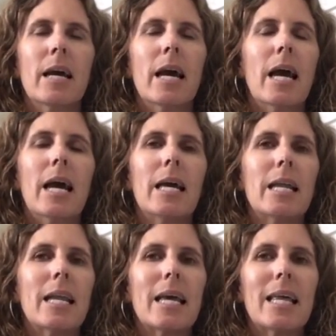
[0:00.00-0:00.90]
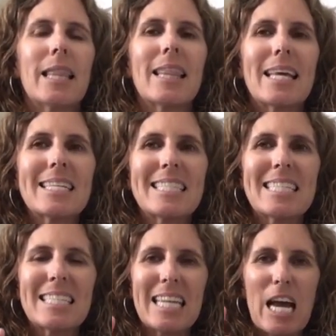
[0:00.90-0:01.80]
and this
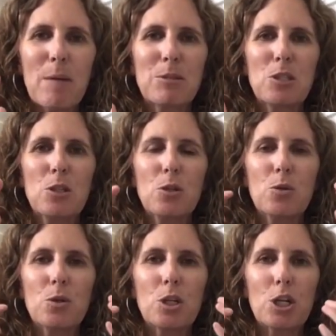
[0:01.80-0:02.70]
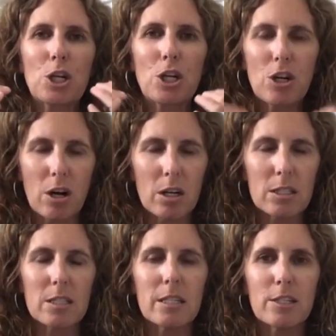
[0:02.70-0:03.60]
is an absolute
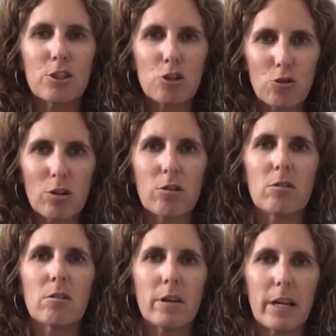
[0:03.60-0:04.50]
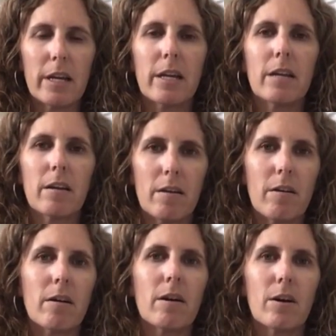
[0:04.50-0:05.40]
constant struggle in
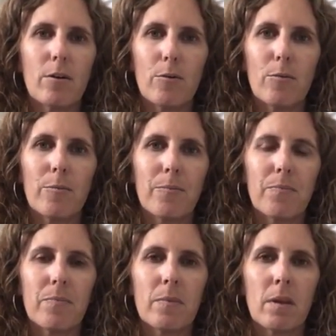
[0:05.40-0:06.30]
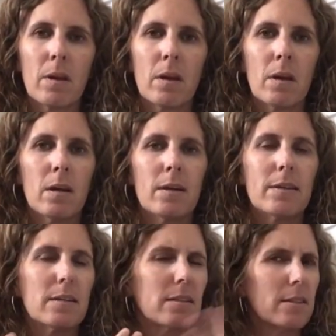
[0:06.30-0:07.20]
our home.
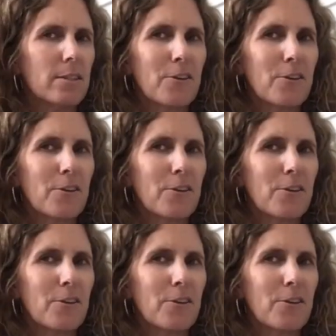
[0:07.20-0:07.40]
Does this look